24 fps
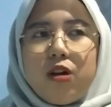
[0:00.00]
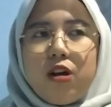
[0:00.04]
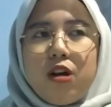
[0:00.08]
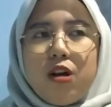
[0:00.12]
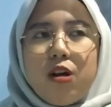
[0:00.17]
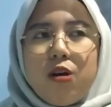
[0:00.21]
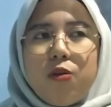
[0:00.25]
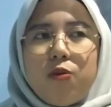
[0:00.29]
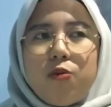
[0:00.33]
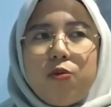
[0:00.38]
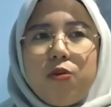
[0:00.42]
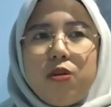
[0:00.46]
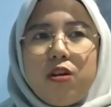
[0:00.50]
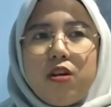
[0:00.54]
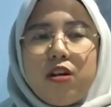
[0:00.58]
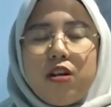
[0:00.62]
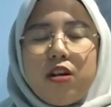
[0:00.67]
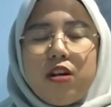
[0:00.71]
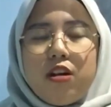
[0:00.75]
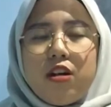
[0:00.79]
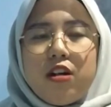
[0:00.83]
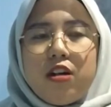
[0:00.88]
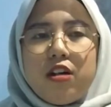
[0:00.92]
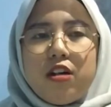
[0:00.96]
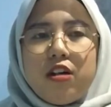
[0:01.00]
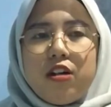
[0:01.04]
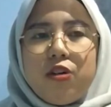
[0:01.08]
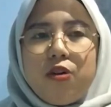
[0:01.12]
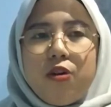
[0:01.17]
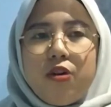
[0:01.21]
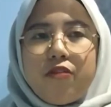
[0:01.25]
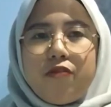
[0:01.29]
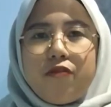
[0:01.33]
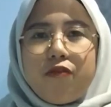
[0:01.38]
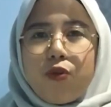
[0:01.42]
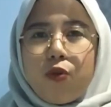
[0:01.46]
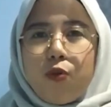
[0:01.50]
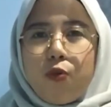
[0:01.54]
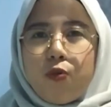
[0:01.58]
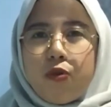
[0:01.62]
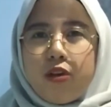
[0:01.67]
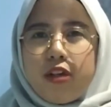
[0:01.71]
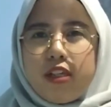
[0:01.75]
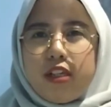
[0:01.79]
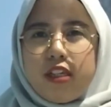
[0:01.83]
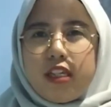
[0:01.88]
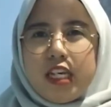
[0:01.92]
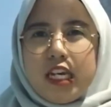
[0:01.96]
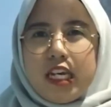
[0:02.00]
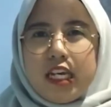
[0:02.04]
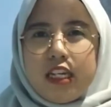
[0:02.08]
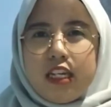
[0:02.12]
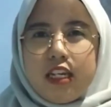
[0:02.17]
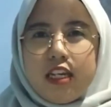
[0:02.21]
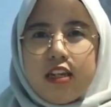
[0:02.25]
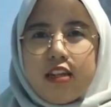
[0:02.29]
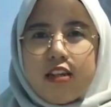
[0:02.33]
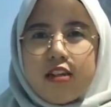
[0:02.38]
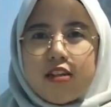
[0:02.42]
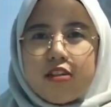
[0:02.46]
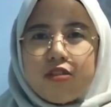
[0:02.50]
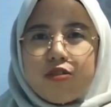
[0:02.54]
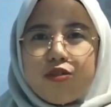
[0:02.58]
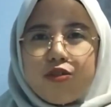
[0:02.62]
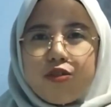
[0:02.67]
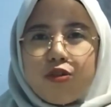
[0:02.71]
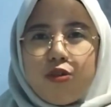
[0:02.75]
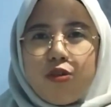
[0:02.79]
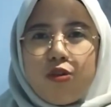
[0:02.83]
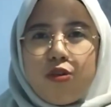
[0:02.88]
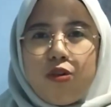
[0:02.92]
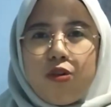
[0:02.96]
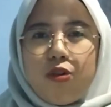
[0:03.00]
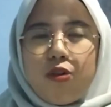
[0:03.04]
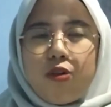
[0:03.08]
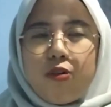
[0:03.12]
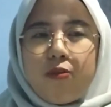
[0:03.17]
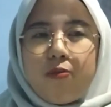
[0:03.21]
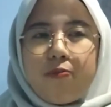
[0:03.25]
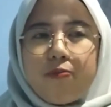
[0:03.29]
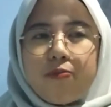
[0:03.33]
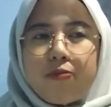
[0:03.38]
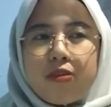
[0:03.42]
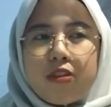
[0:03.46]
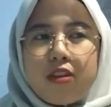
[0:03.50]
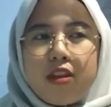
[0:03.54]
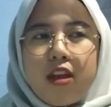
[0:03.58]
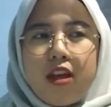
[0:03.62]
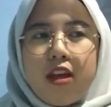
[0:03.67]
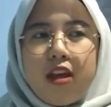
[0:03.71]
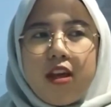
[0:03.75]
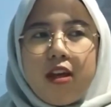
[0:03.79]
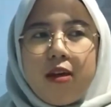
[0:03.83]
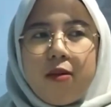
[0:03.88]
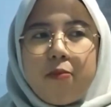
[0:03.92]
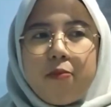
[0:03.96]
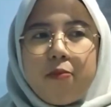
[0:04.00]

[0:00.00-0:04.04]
were not fluent in it, so they